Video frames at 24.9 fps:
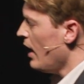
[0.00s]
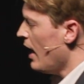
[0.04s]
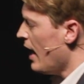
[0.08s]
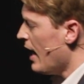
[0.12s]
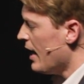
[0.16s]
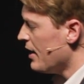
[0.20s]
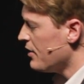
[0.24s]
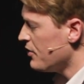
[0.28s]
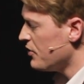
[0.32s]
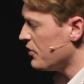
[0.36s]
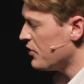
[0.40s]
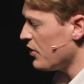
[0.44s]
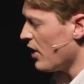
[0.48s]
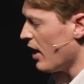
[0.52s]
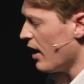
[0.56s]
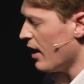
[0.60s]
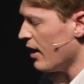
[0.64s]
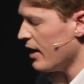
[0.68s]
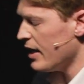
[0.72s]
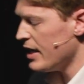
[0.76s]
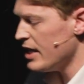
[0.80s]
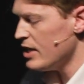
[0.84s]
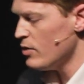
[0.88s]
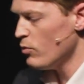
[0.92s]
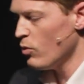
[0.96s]
And
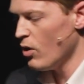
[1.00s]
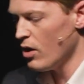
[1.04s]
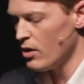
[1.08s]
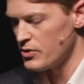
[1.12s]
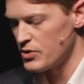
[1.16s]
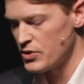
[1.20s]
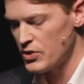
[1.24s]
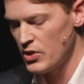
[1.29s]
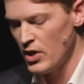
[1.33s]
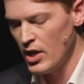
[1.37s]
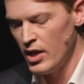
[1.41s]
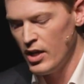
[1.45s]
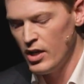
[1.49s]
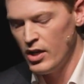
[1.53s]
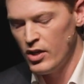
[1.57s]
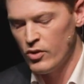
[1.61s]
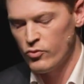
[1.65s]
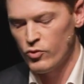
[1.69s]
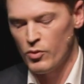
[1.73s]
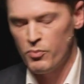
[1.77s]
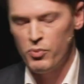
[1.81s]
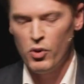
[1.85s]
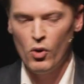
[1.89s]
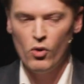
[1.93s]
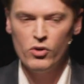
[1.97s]
he was
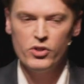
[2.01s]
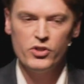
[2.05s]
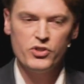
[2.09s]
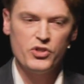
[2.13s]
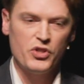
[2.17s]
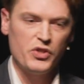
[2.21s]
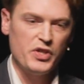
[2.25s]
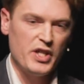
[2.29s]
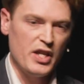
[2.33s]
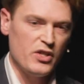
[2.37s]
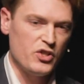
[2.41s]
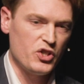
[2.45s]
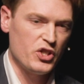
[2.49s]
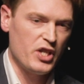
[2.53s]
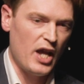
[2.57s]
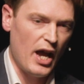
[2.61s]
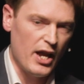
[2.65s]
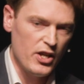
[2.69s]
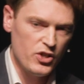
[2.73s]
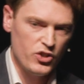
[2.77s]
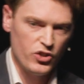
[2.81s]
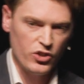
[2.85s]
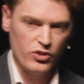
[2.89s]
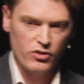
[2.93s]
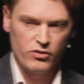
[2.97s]
reported to the
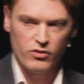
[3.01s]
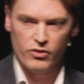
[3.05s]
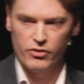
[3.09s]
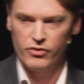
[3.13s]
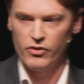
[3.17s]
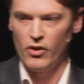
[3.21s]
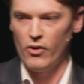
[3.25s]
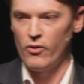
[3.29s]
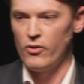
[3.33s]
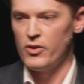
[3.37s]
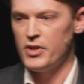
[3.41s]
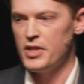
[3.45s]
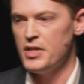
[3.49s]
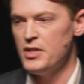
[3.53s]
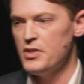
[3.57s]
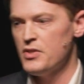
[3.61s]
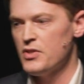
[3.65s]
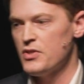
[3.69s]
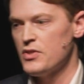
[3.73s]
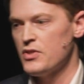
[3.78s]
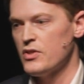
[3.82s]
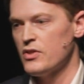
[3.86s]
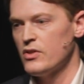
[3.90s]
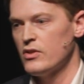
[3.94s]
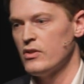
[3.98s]
education
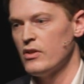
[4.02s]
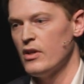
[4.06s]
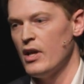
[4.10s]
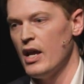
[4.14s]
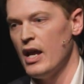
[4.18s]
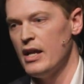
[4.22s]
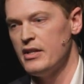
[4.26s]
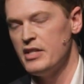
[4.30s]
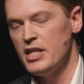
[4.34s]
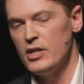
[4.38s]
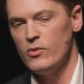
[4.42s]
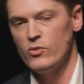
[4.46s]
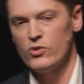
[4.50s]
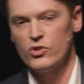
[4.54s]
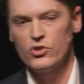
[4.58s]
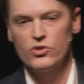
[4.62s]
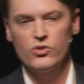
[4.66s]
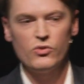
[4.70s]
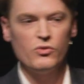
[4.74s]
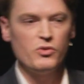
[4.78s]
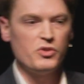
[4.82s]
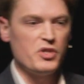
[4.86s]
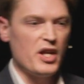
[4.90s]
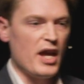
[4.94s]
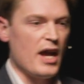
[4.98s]
authorities, and he was
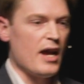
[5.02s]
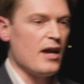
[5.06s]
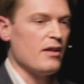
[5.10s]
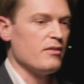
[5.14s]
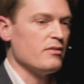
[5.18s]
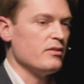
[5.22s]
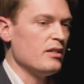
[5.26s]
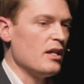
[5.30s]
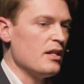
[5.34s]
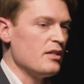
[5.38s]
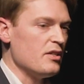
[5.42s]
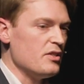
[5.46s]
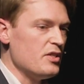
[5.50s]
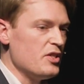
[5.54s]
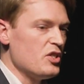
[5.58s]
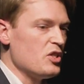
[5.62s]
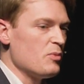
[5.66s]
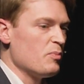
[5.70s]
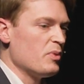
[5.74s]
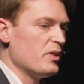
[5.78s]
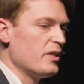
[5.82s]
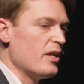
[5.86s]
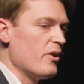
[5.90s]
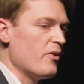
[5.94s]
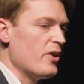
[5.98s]
stood down under
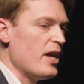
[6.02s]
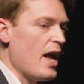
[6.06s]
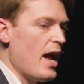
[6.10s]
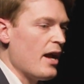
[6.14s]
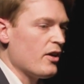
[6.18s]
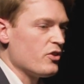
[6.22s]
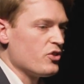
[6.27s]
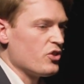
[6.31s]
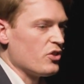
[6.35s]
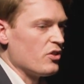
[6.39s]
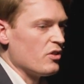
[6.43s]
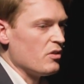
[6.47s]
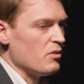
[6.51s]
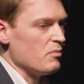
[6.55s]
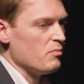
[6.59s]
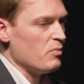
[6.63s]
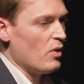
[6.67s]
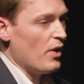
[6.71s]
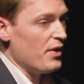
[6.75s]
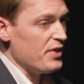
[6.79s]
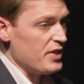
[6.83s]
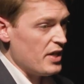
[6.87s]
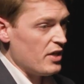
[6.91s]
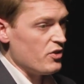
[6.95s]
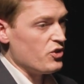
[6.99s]
disciplinary action
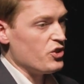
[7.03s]
by the